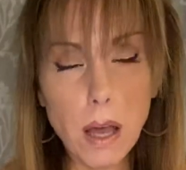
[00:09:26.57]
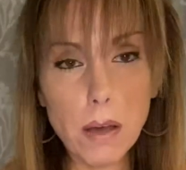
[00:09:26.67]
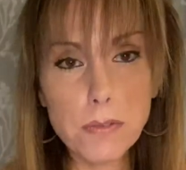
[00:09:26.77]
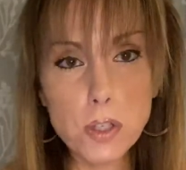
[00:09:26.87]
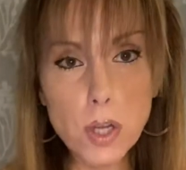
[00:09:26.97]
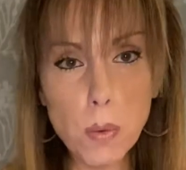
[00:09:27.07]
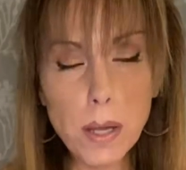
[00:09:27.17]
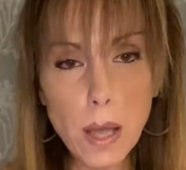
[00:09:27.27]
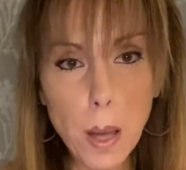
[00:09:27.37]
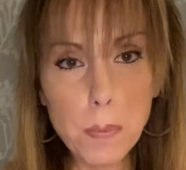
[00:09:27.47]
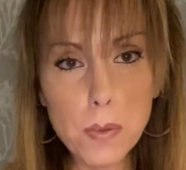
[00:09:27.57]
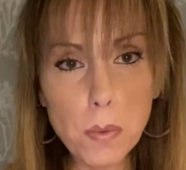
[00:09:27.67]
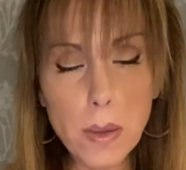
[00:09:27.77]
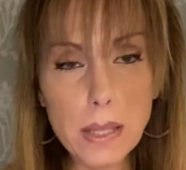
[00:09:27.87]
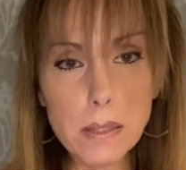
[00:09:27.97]
of showing up in
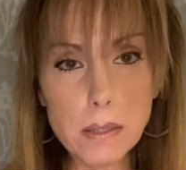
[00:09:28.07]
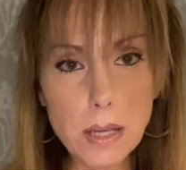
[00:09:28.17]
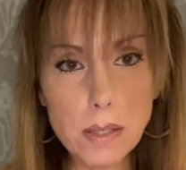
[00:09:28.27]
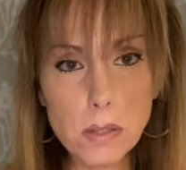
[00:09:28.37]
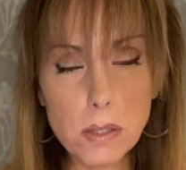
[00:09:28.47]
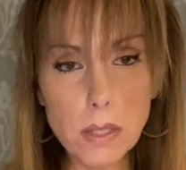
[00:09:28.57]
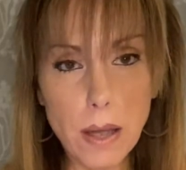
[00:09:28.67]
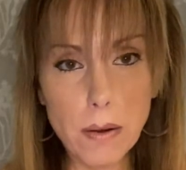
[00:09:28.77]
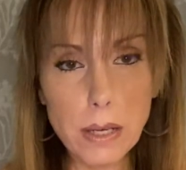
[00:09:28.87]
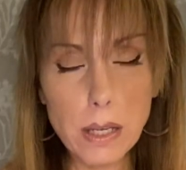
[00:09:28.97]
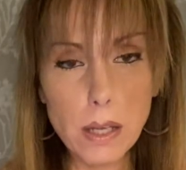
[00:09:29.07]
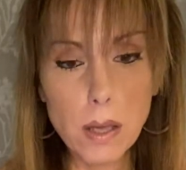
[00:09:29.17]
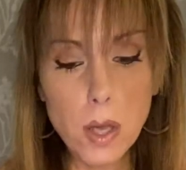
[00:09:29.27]
the way that's necessary